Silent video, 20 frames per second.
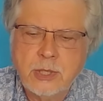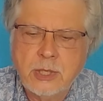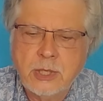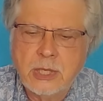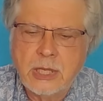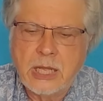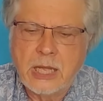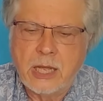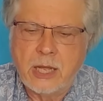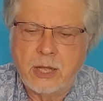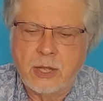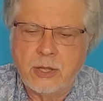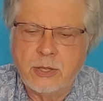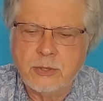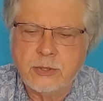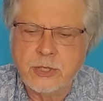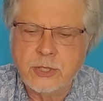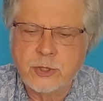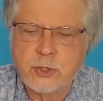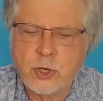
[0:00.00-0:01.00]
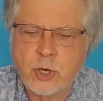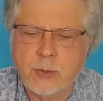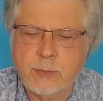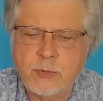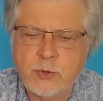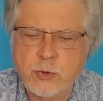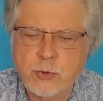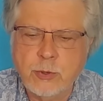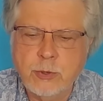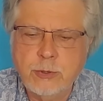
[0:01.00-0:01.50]
The term
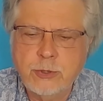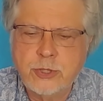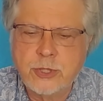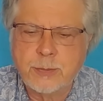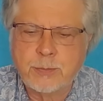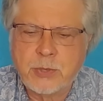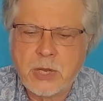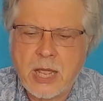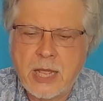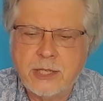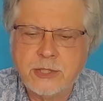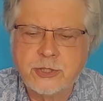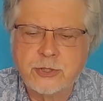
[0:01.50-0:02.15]
druze applies